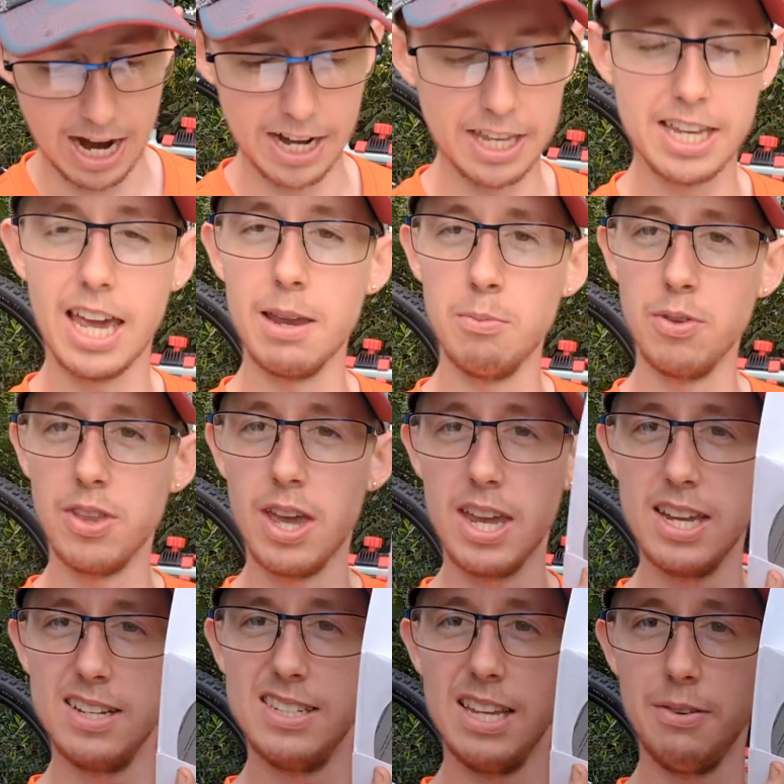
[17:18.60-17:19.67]
And it came with
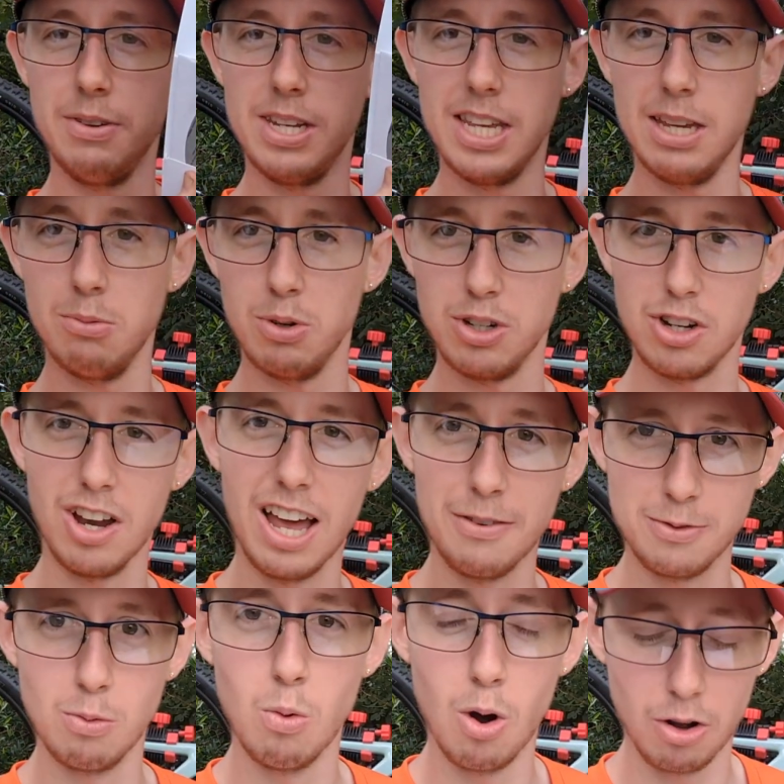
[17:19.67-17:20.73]
a DVD, which I'll have
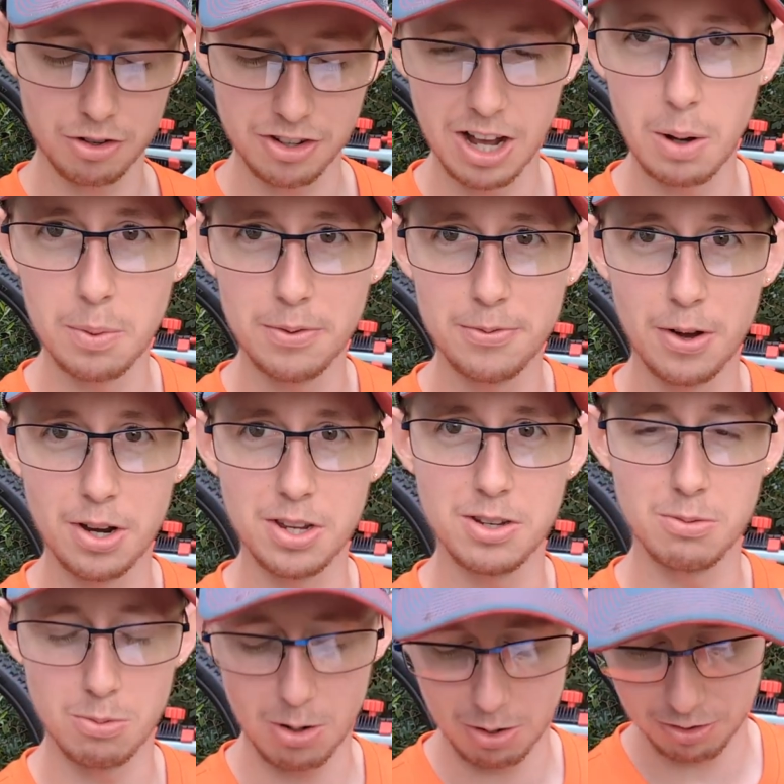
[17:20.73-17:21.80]
to watch. That'll be funny
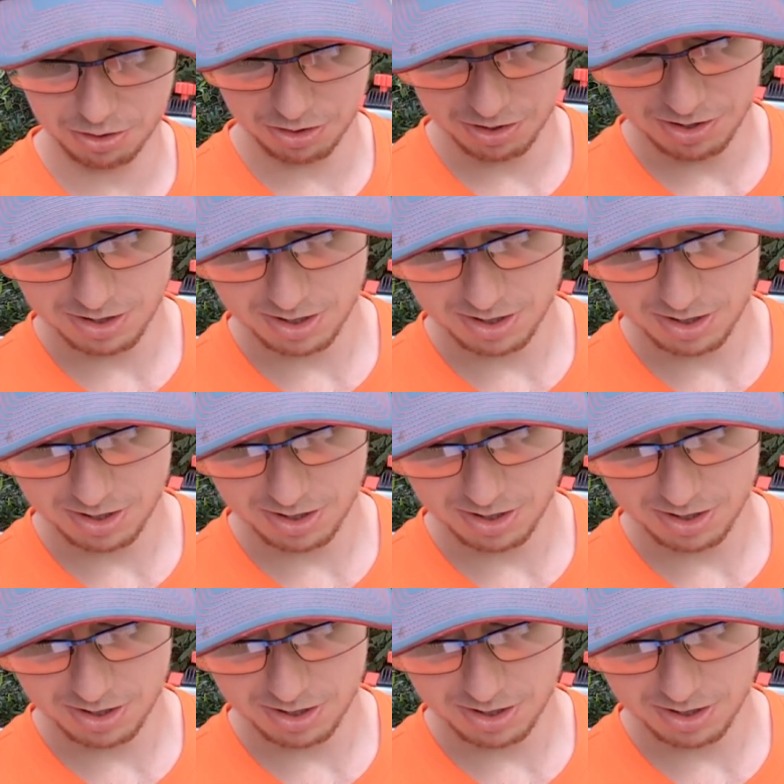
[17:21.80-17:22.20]
to watch.